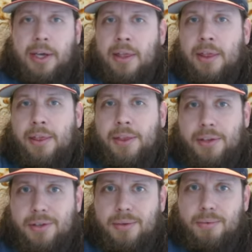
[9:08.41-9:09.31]
Okay,
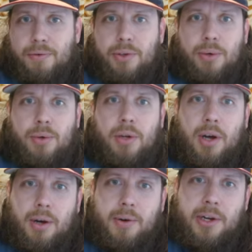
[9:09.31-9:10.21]
this review
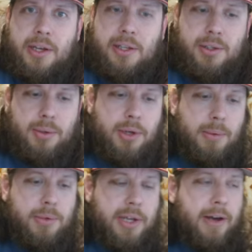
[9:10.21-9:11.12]
already gets two
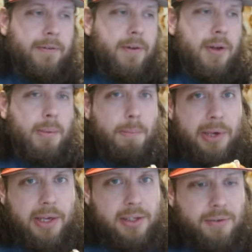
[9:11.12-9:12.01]
thumbs down
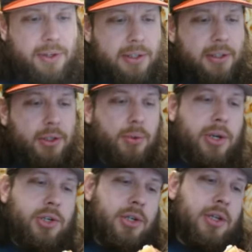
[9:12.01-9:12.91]
because of this
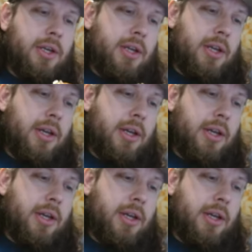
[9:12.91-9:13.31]
situation.